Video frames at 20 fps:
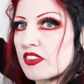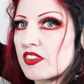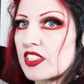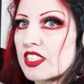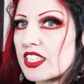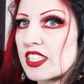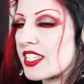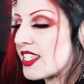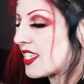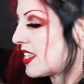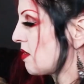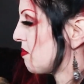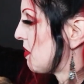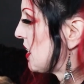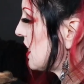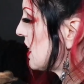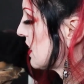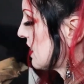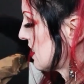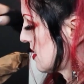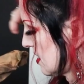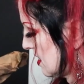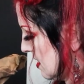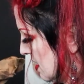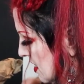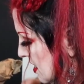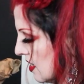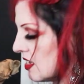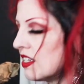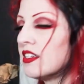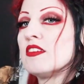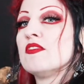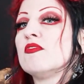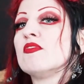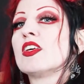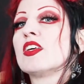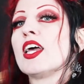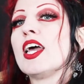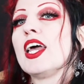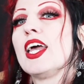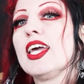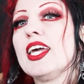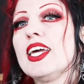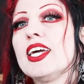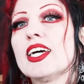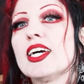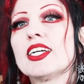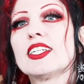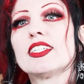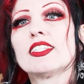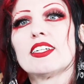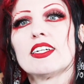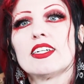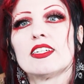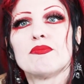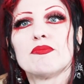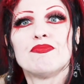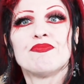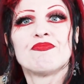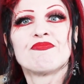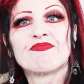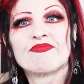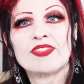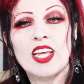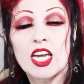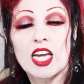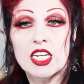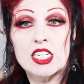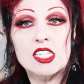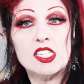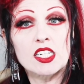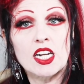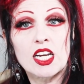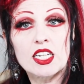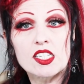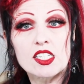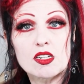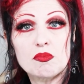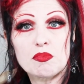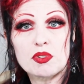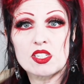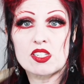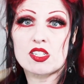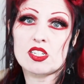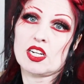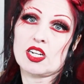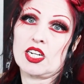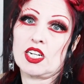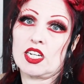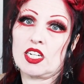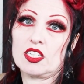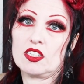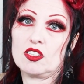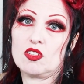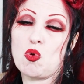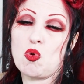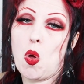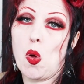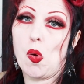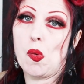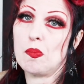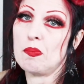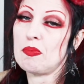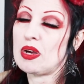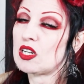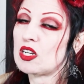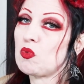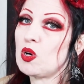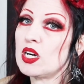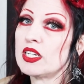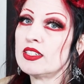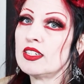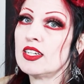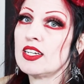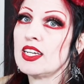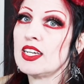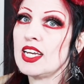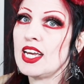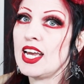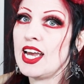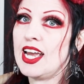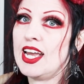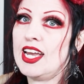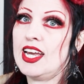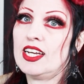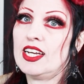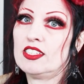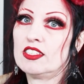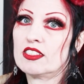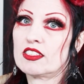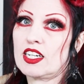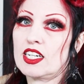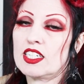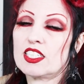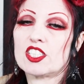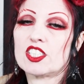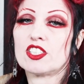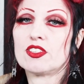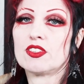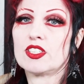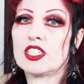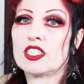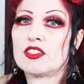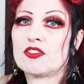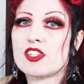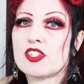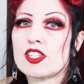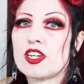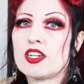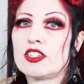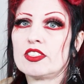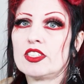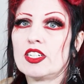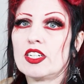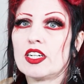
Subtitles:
everything that's in the box. And I guess the next step is to kind of make one and kind of show you the end result.